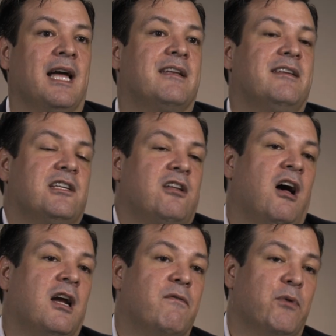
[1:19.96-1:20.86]
like
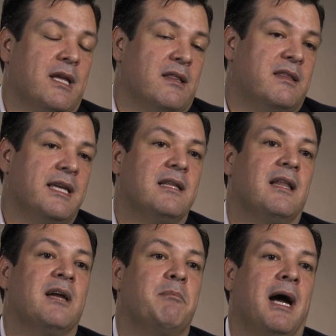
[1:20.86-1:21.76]
TikTok, if we can think
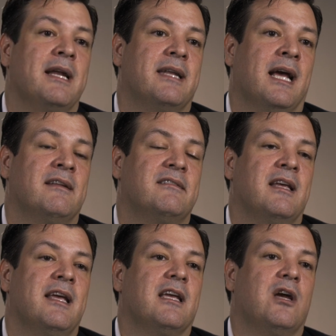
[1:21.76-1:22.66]
like ByteDance,
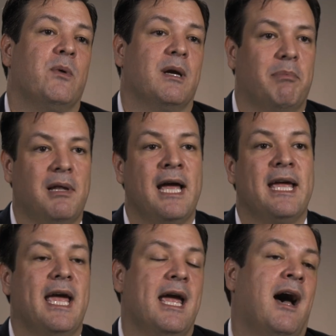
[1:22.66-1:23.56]
can we apply
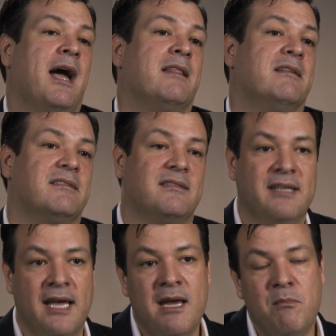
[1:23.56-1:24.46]
AI in the
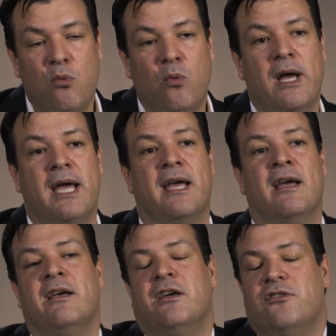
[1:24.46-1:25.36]
same way
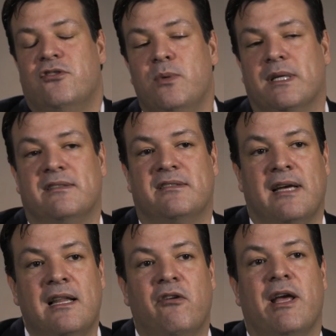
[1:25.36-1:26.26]
to
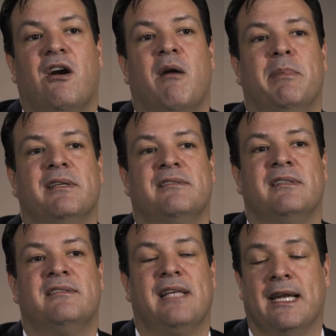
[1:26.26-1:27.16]
accelerate our
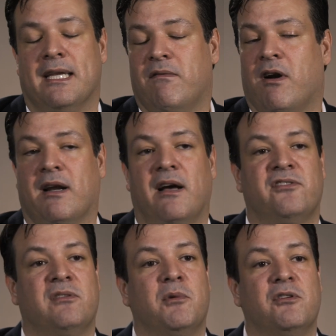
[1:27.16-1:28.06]
business and give our
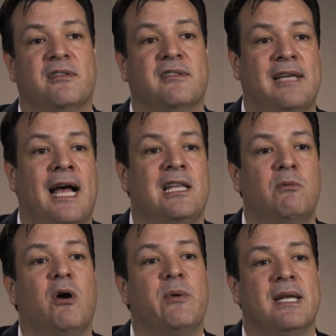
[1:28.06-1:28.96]
customers exactly
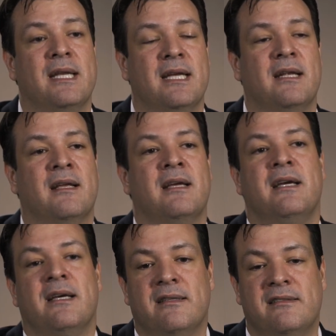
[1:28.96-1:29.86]
what we need?
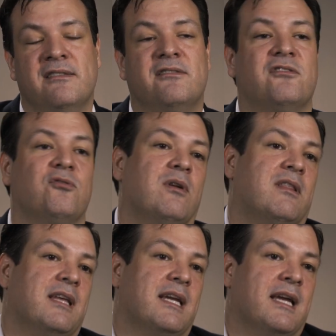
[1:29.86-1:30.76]
This is the sort of
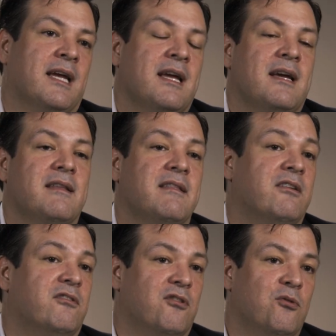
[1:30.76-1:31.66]
thinking that
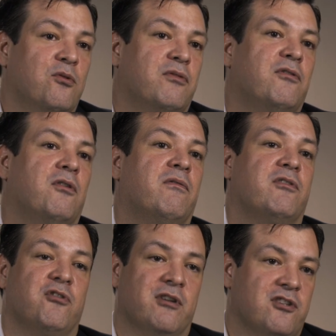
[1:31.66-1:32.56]
is useful
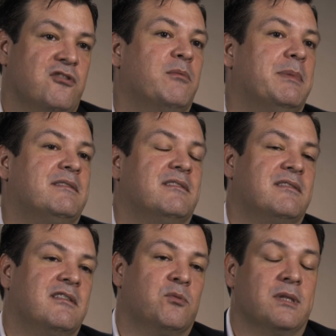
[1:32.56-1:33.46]
for traditional
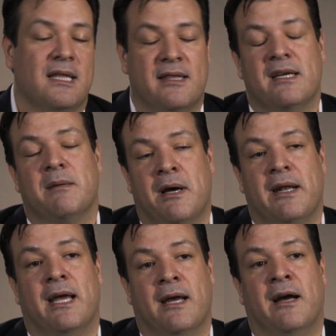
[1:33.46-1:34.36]
businesses when they think
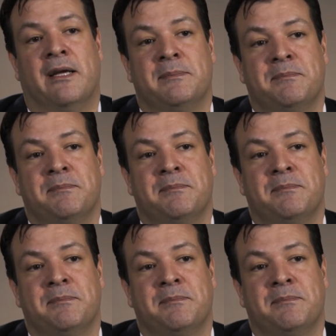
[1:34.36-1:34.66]
about AI.